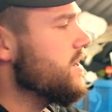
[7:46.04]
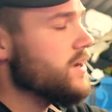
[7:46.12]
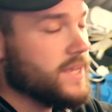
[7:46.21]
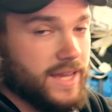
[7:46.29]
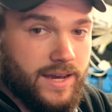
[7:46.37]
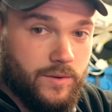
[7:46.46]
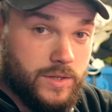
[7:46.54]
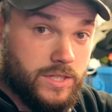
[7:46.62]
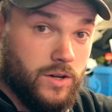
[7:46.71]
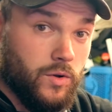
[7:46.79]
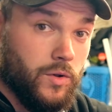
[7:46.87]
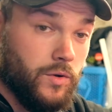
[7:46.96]
like how it's
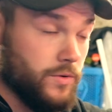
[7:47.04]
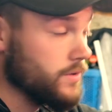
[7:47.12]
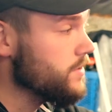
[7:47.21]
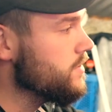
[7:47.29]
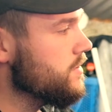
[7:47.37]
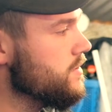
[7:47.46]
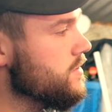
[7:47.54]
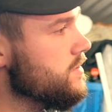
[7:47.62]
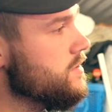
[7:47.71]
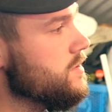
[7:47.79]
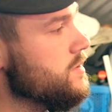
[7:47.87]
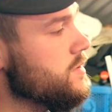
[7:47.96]
gone on,
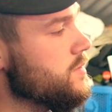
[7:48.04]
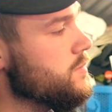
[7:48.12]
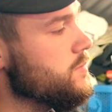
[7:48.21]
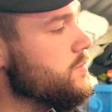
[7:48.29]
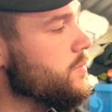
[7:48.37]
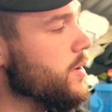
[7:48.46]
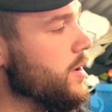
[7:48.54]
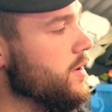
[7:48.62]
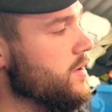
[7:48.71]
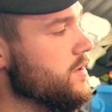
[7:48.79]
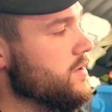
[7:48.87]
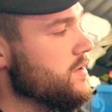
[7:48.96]
but
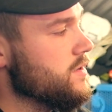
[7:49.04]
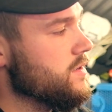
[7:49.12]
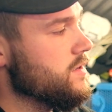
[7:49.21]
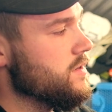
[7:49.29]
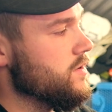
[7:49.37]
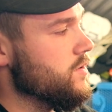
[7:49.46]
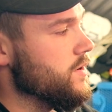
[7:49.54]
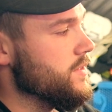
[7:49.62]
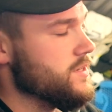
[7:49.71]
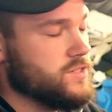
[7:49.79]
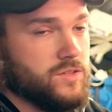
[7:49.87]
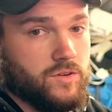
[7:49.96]
all of
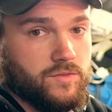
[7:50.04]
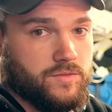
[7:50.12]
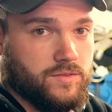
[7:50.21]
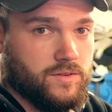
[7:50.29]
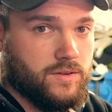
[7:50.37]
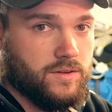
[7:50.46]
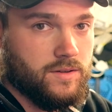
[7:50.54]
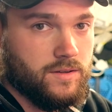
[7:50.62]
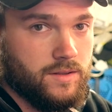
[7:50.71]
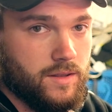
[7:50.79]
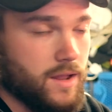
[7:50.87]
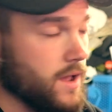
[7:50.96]
this stuff,
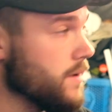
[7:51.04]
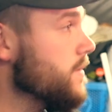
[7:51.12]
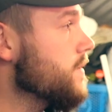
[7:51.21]
no.